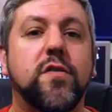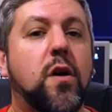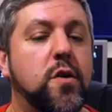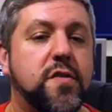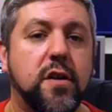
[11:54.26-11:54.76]
as
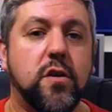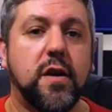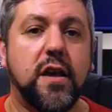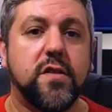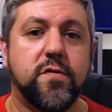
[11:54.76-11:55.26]
always, thank you
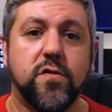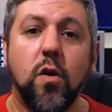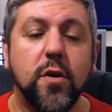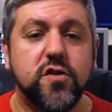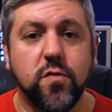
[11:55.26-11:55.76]
guys
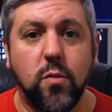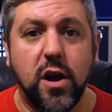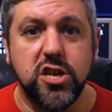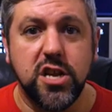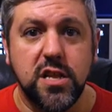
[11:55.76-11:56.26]
so much for
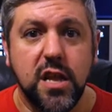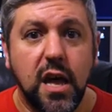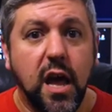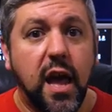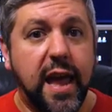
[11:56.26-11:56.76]
watching.
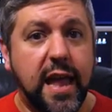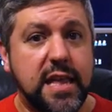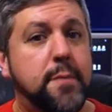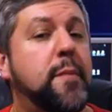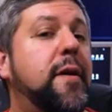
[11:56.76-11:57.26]
Any
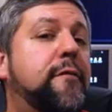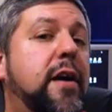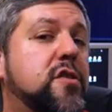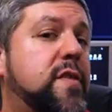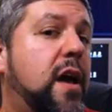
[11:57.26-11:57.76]
MMA
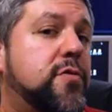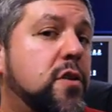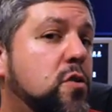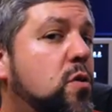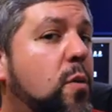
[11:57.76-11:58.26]
fighters out
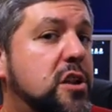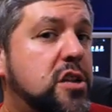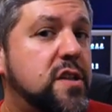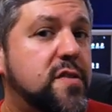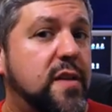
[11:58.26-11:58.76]
there who are
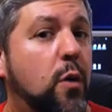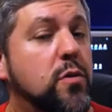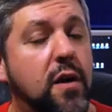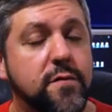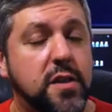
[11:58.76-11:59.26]
watching this, I
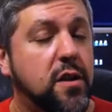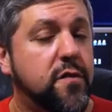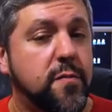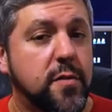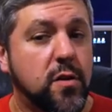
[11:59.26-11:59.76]
would love to hear
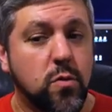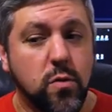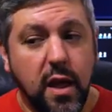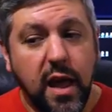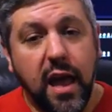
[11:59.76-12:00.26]
from you.
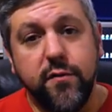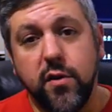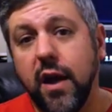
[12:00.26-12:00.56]
Have you